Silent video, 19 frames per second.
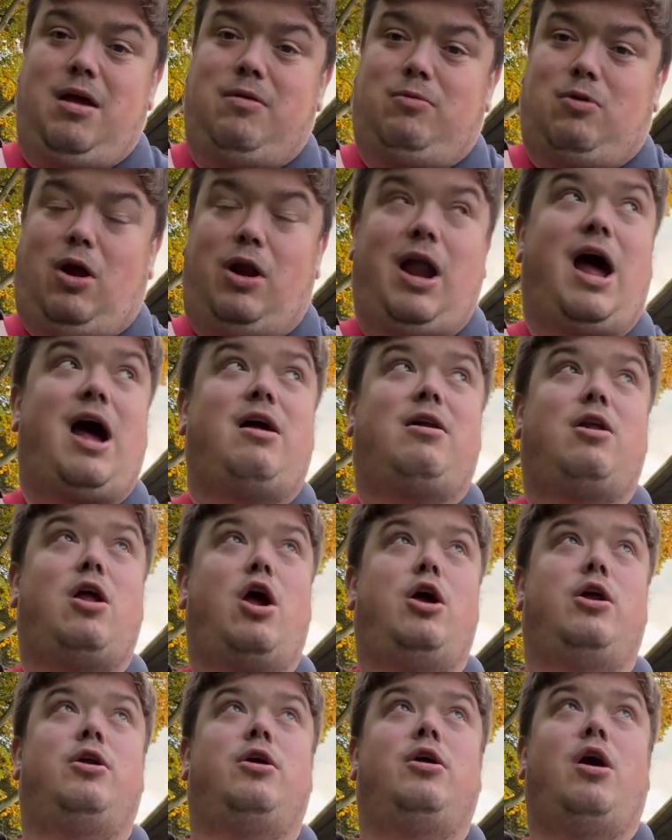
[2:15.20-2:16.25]
gone out on
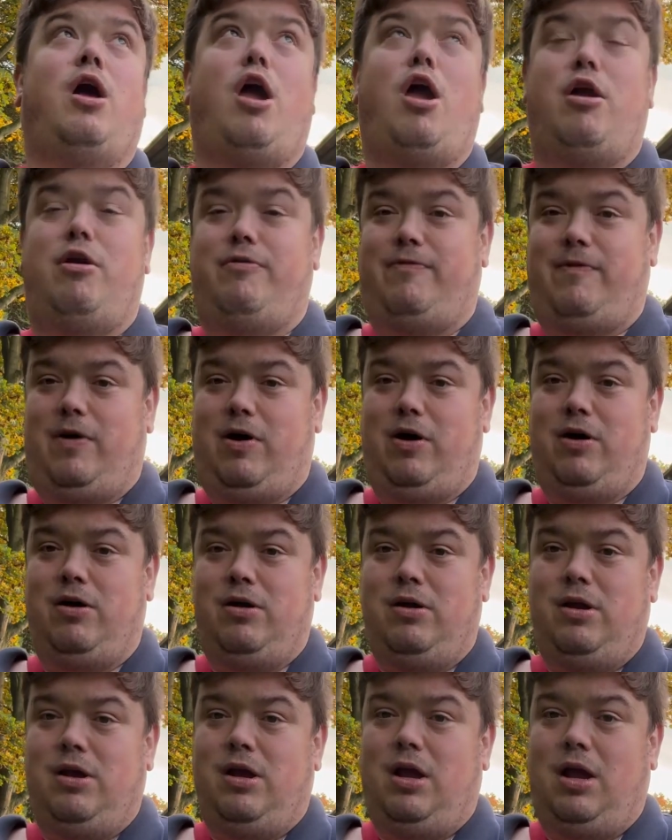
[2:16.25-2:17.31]
loan over
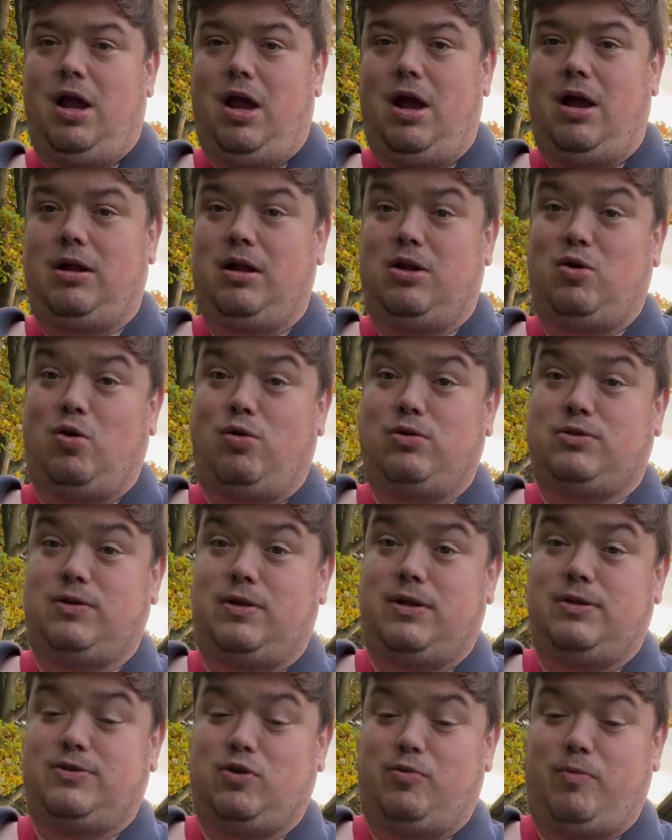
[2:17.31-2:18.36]
the course of
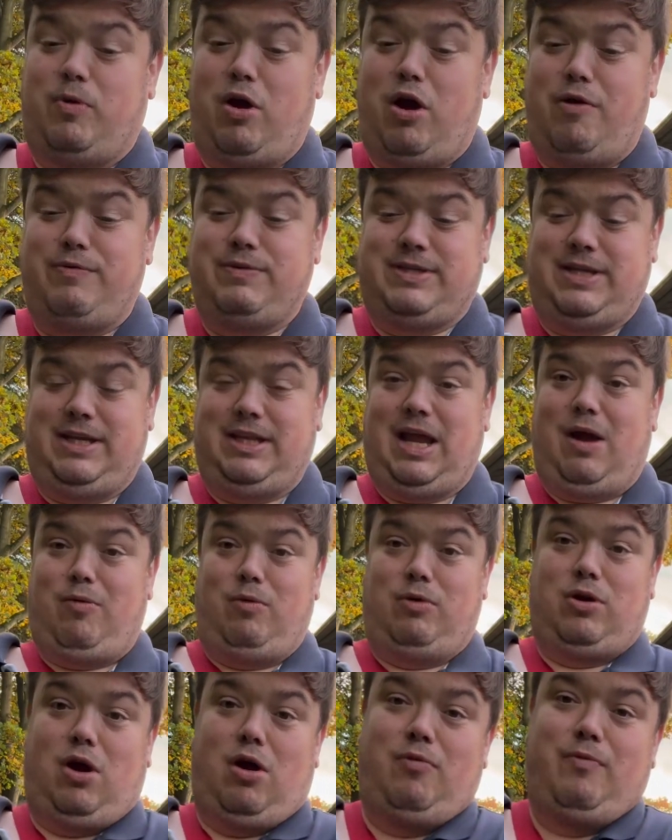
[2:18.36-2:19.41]
the summer. Obviously that
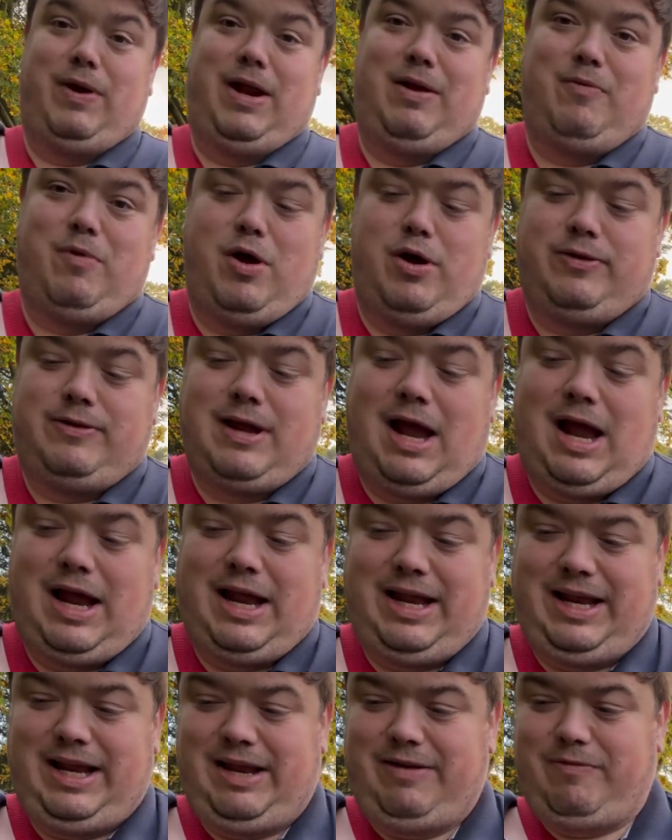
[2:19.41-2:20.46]
one not really worked out
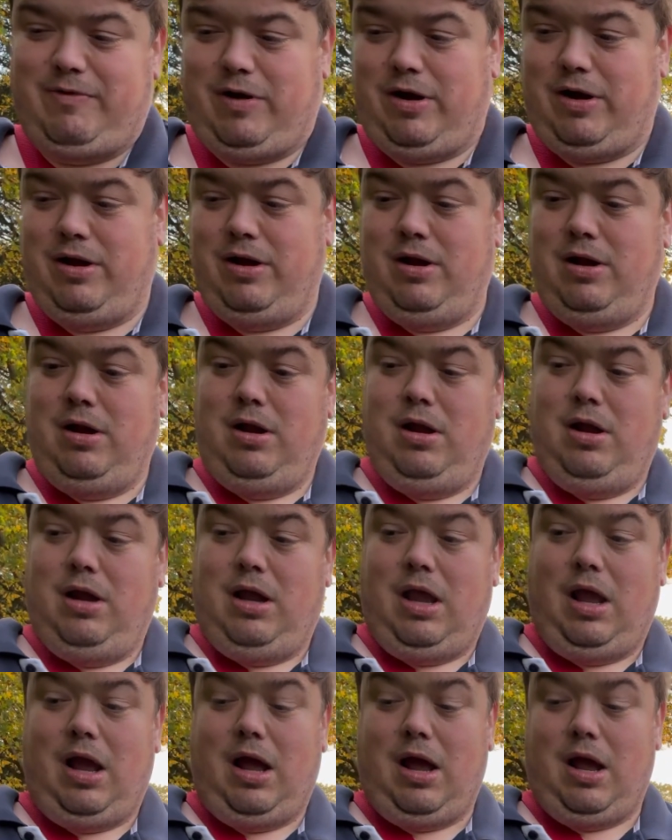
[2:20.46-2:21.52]
either
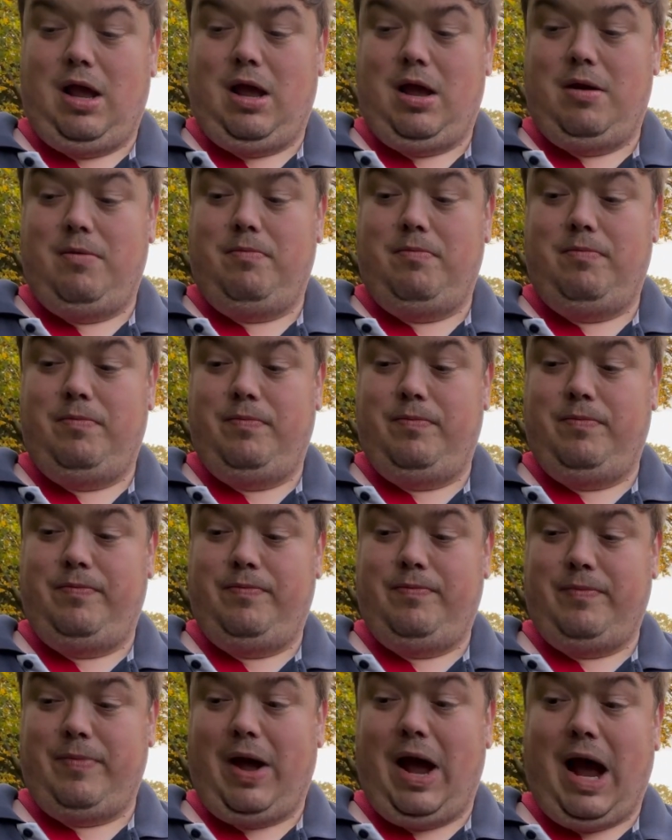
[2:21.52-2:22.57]

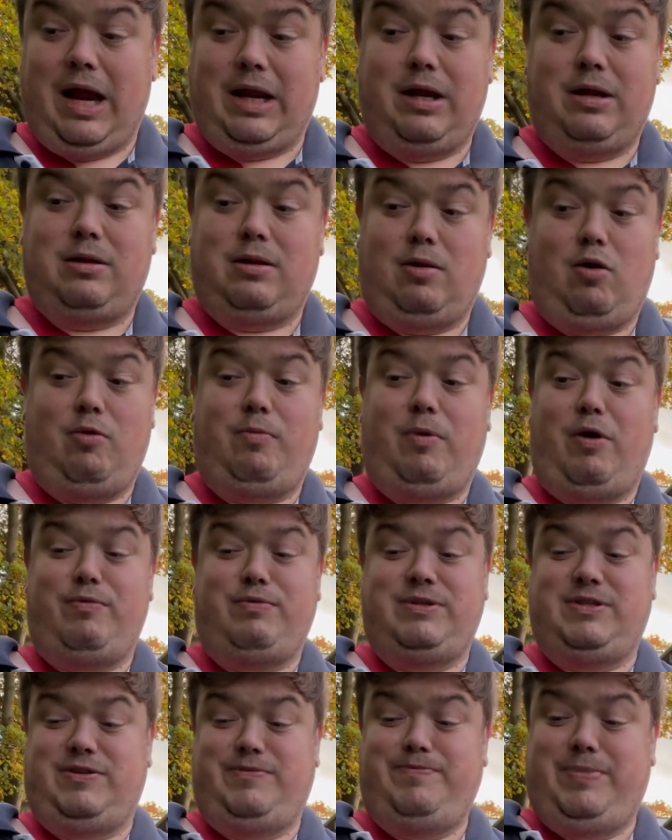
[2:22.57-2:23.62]
at the club,
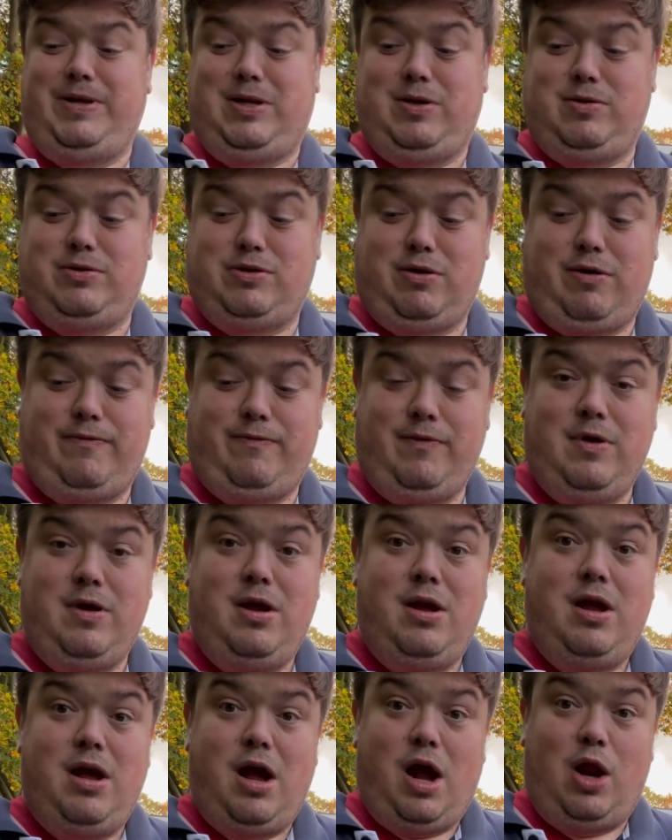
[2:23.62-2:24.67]
obviously because of
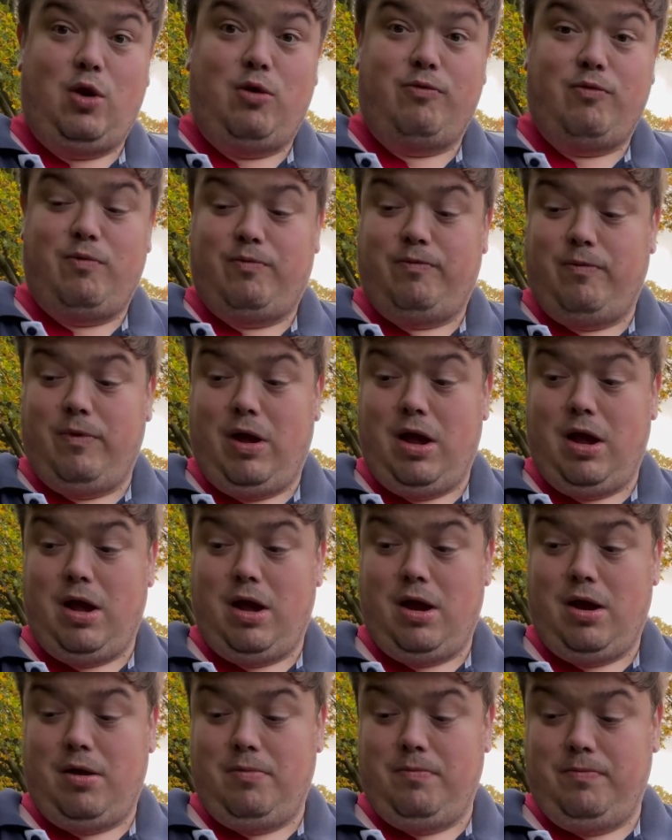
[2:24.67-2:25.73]

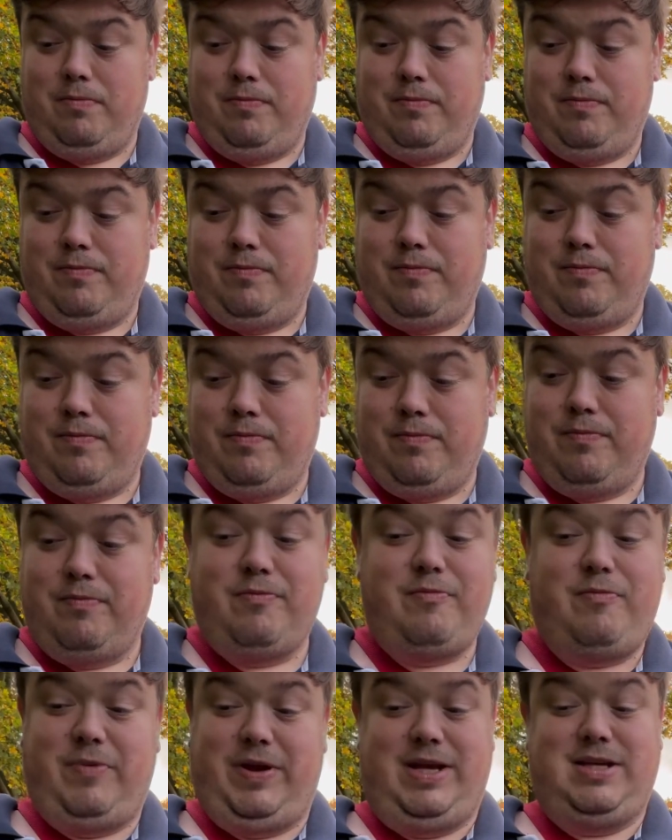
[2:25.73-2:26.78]
another
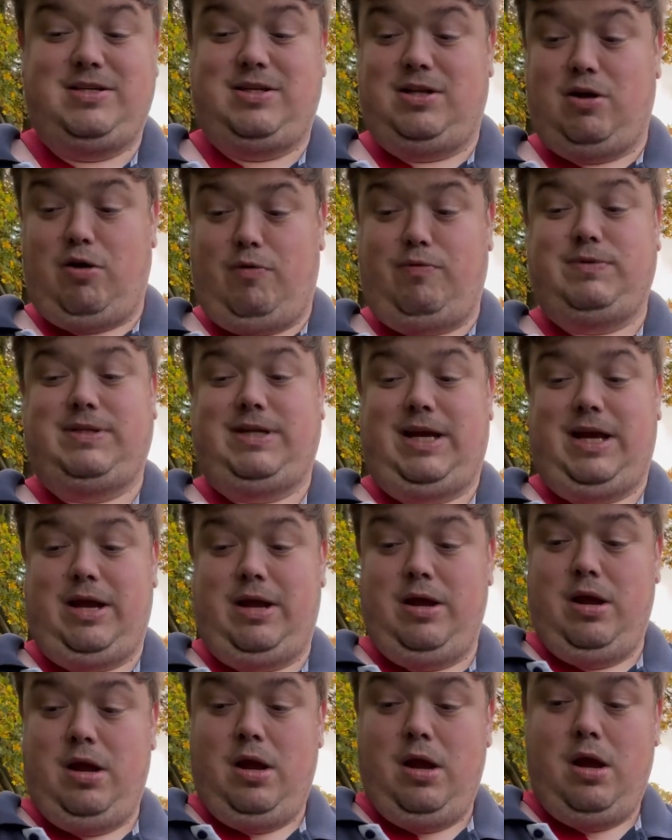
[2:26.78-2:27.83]
reason, obviously.
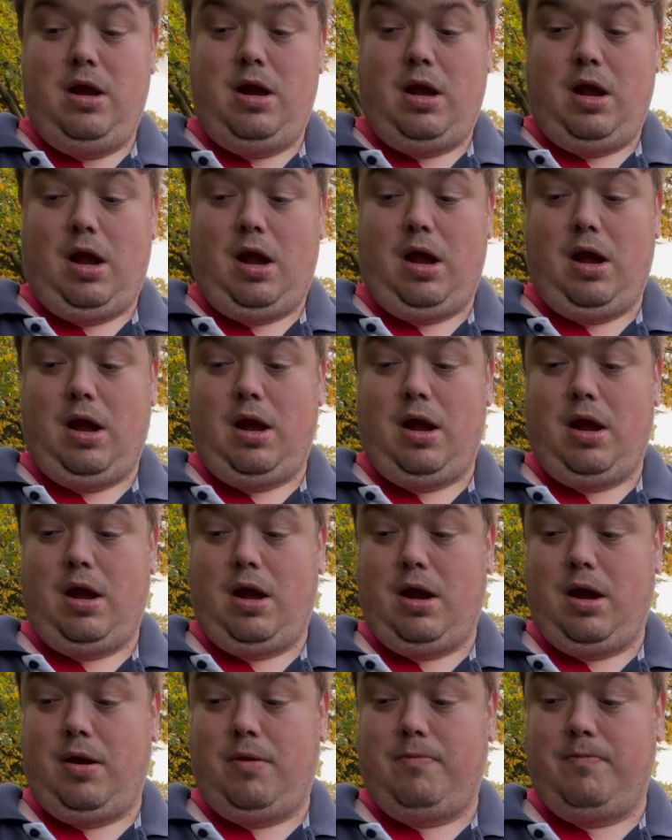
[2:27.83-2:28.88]

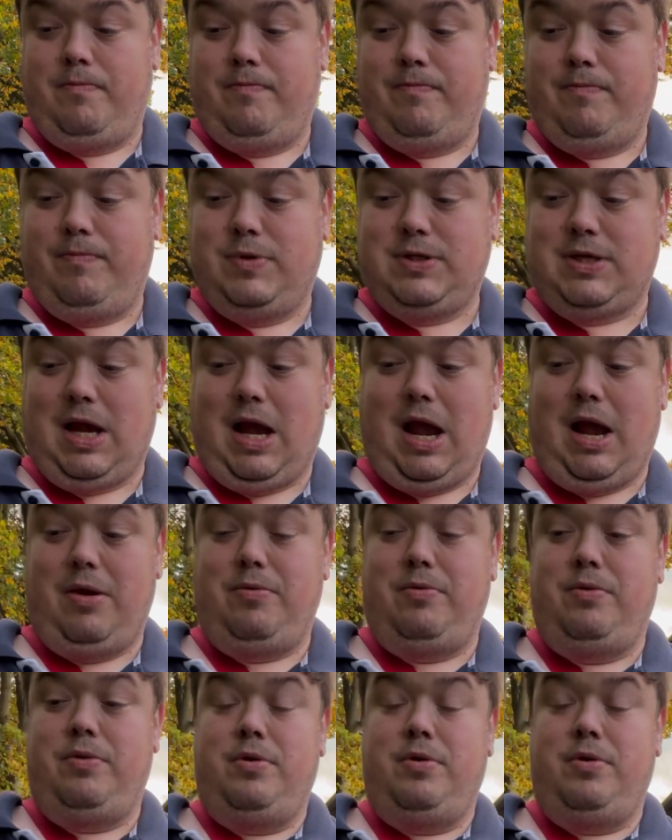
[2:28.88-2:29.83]
So